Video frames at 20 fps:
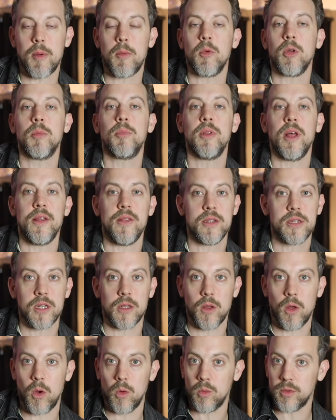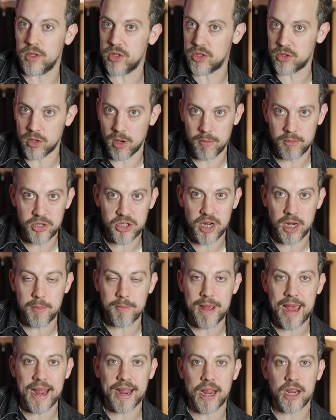I'm going to play this along with the Strum Machine
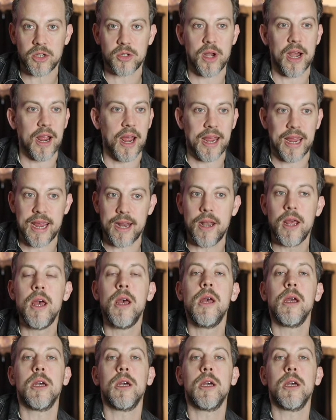backing track, again,